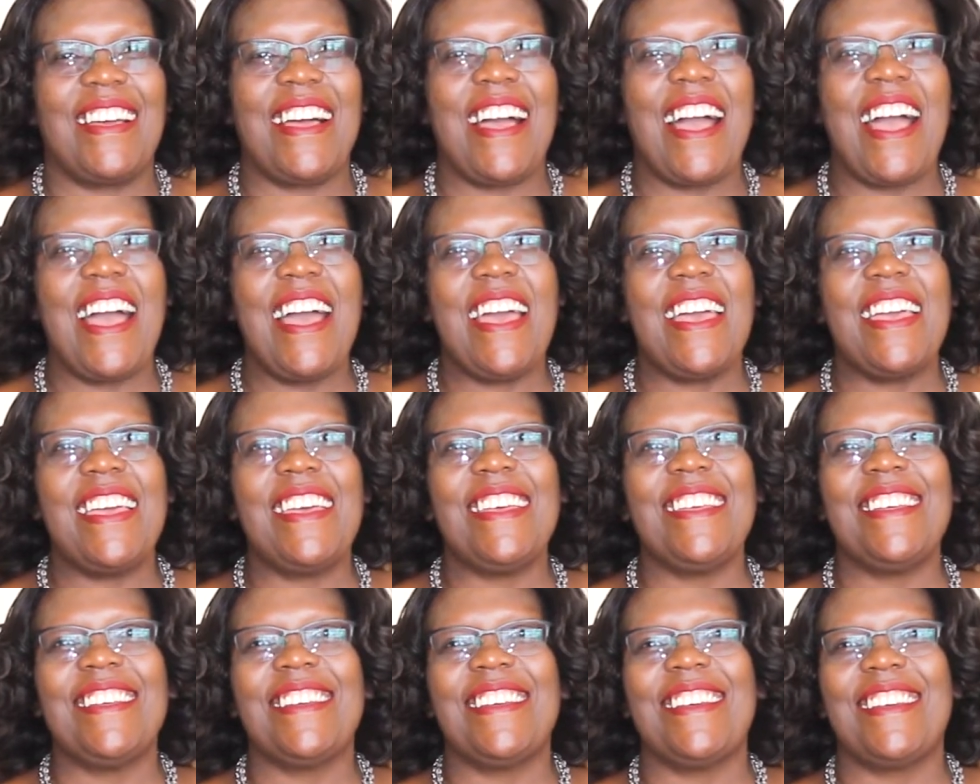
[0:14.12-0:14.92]
Hi,
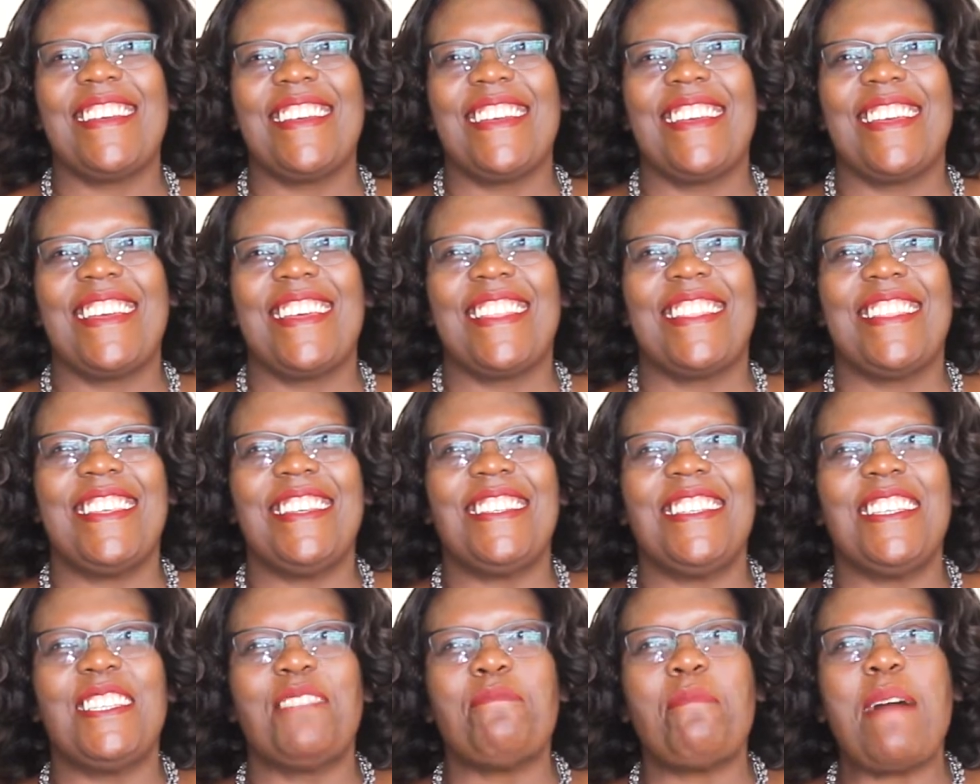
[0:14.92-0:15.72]

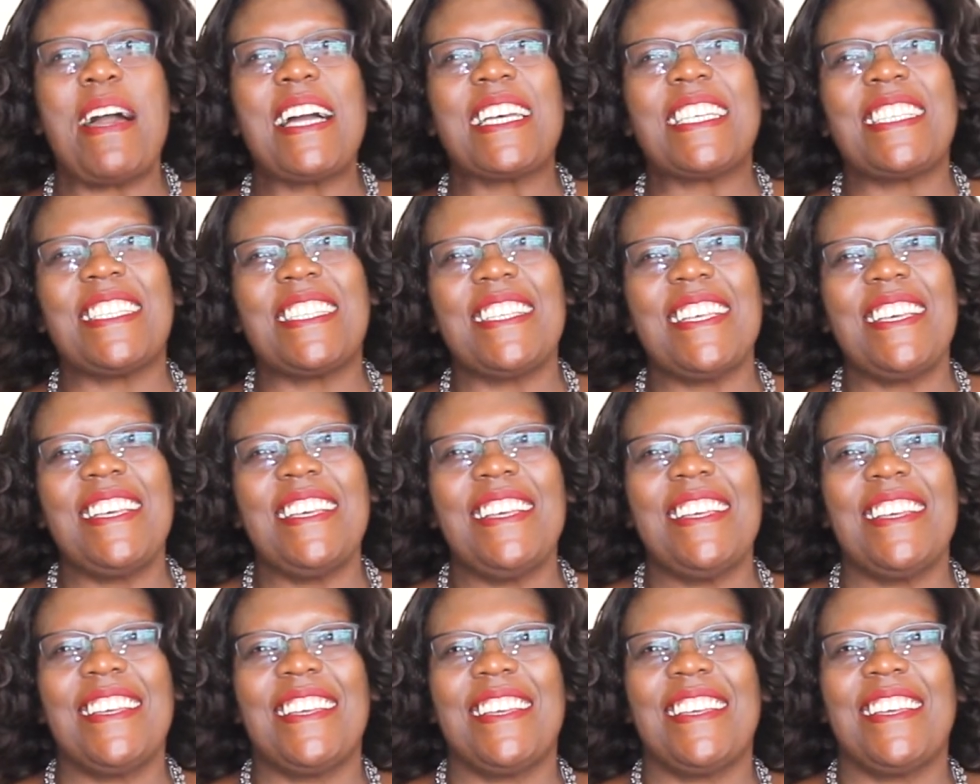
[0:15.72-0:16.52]
this is Maxi,
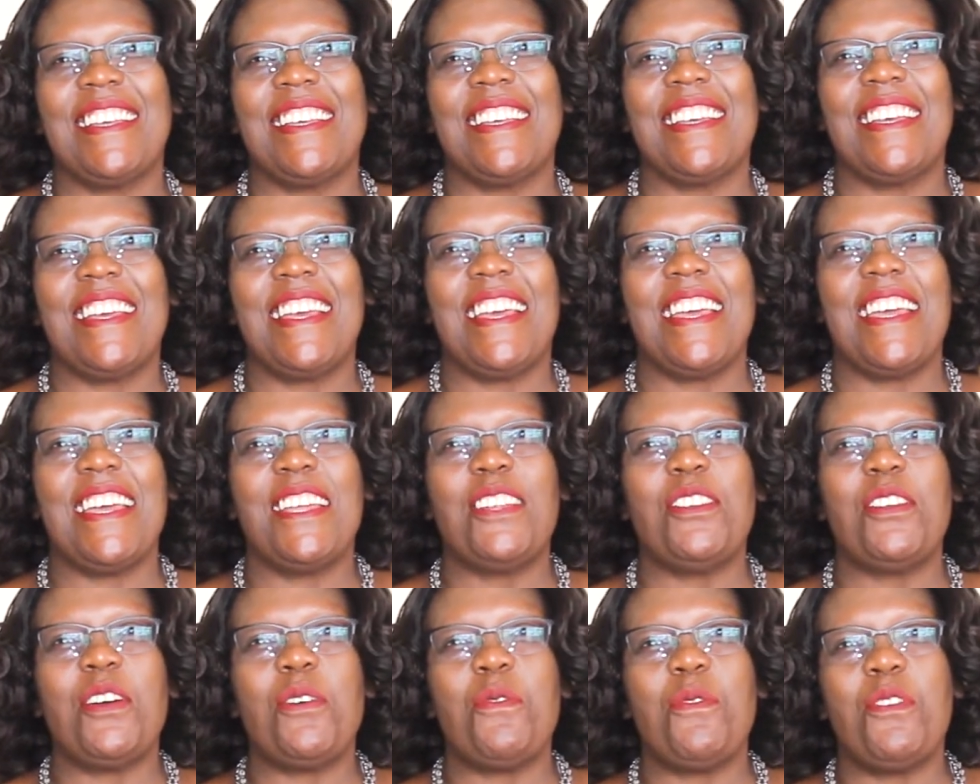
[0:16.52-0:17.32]

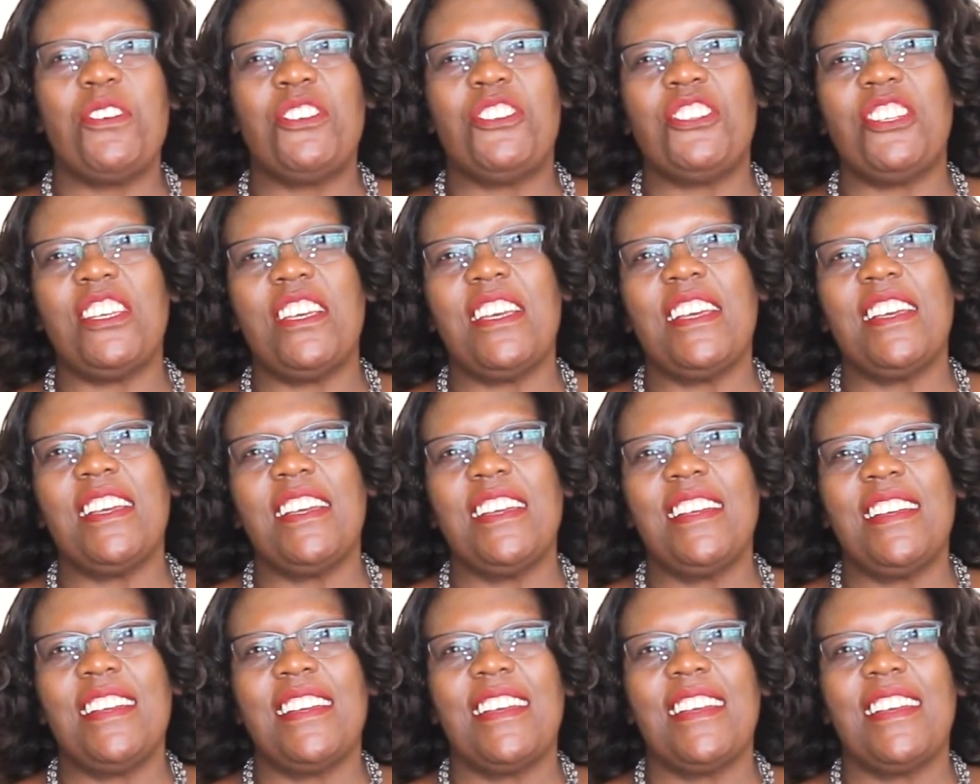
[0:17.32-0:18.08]
and you're watching